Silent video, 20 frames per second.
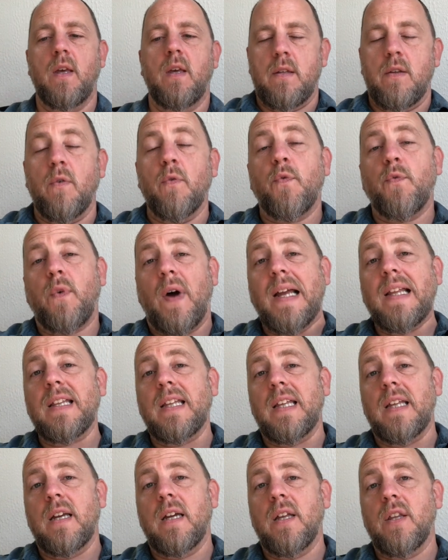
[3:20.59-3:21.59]
And
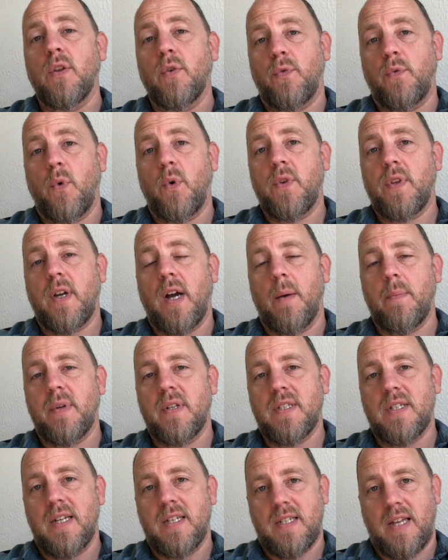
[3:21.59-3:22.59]
finally, the fourth
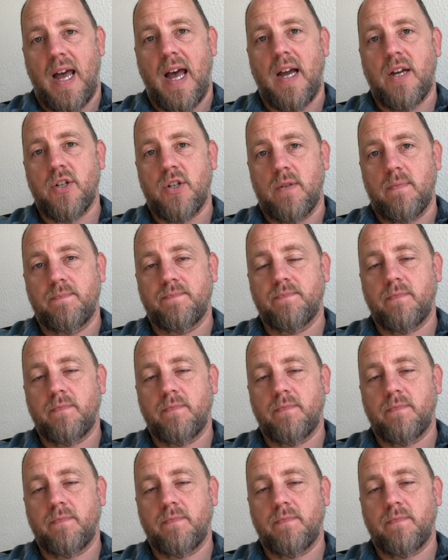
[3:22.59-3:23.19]
competency is action.